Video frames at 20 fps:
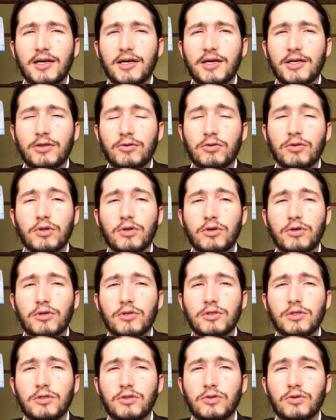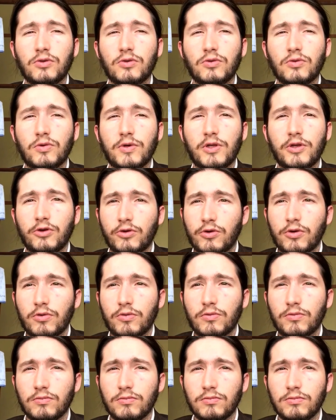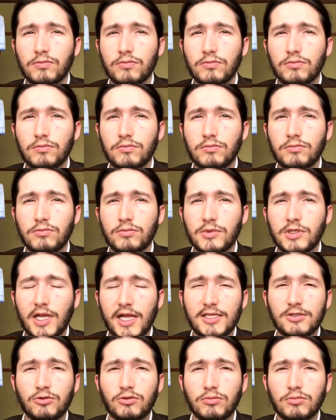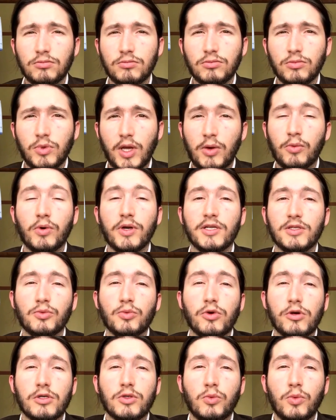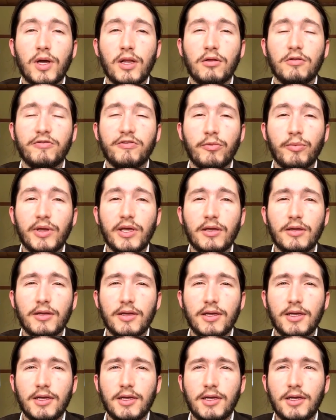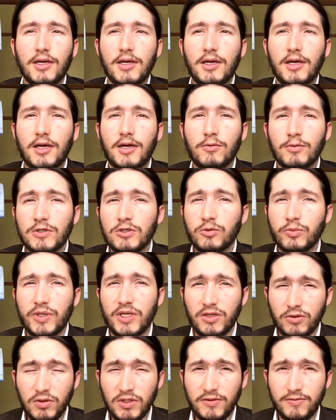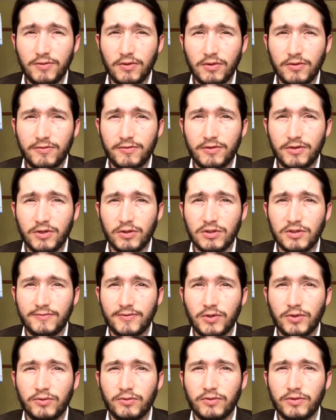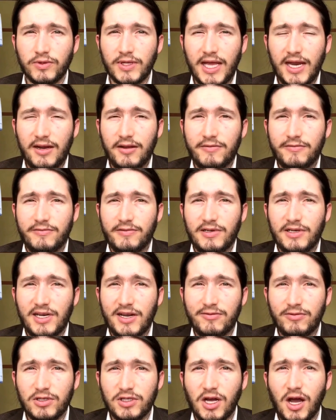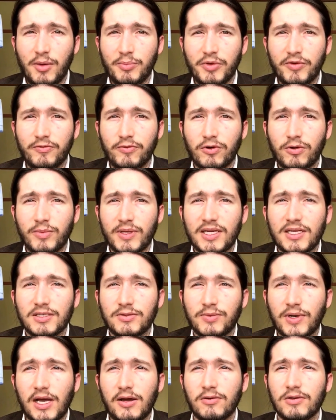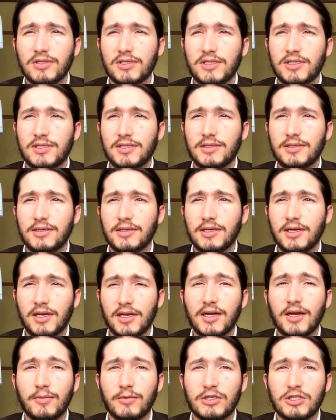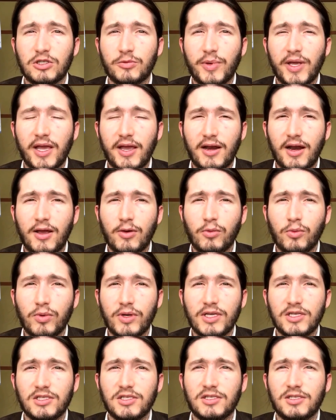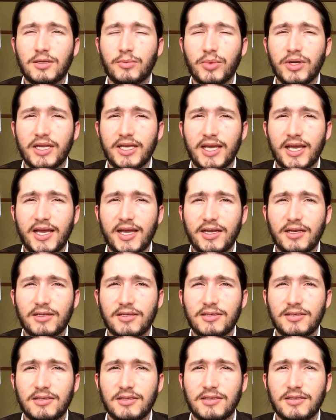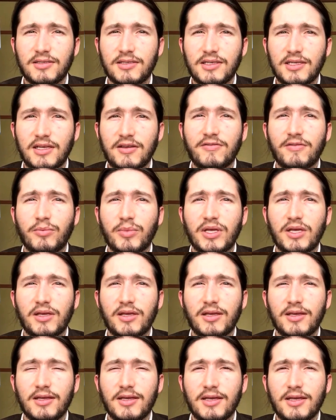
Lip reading: you learn to do in your own classroom and what has worked well for me, which will be useful for those of you that have never taught before, because when I was going to come to Japan, I wish somebody had given me